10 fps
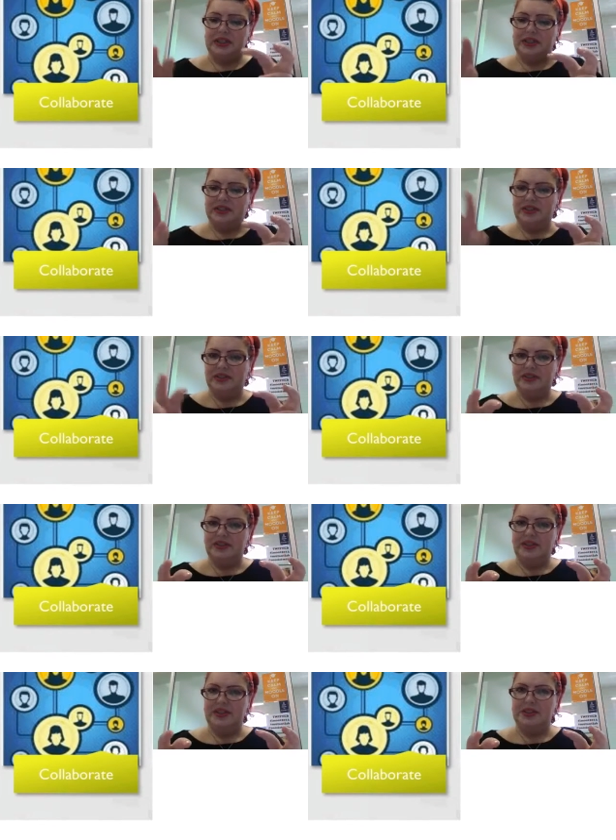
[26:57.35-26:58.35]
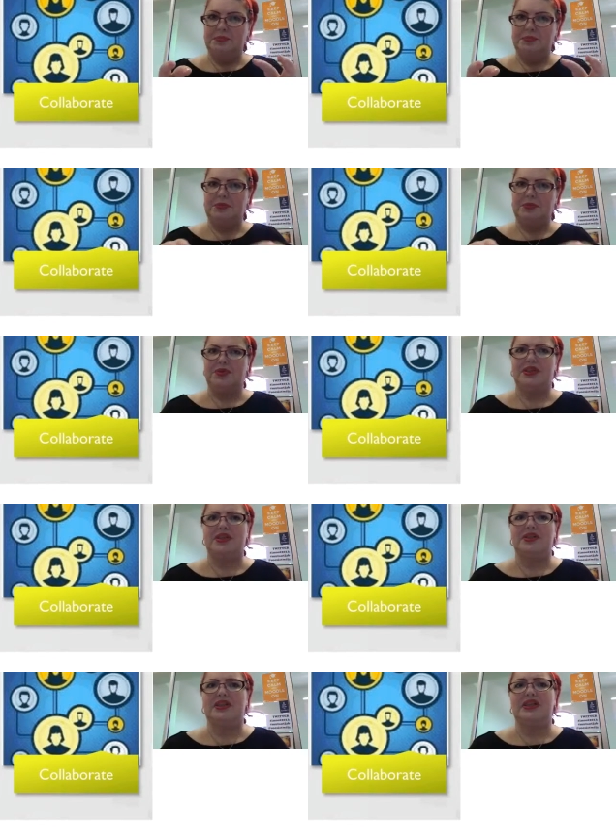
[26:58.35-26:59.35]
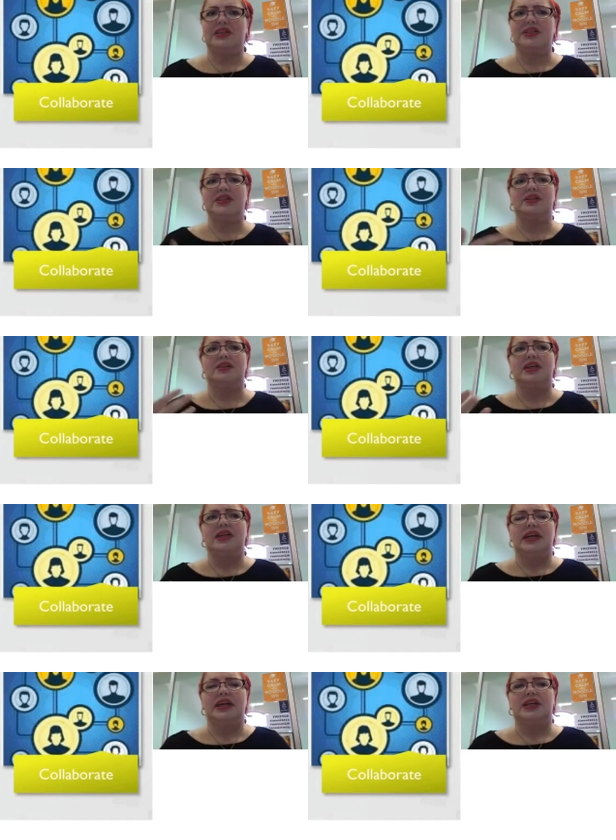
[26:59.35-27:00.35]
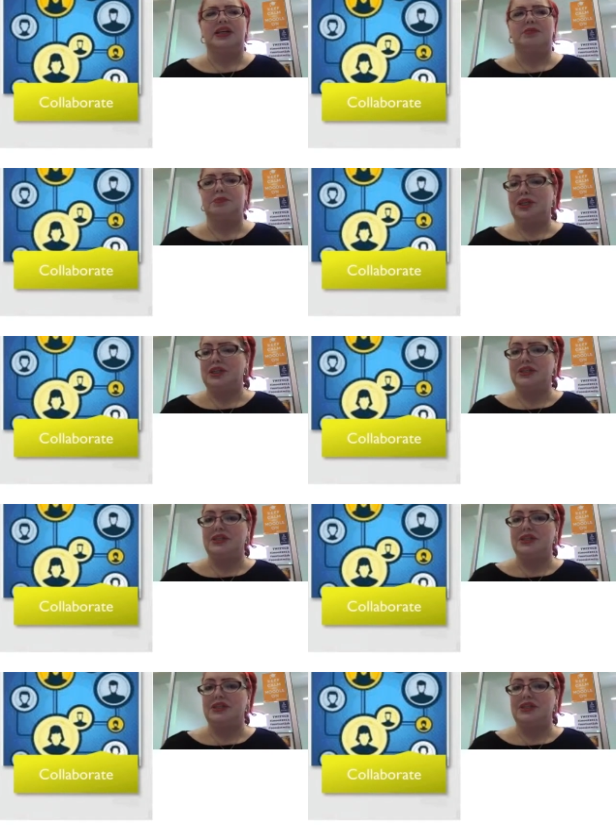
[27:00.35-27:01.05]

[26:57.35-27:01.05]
If you can catch the second session of that, that will be really good.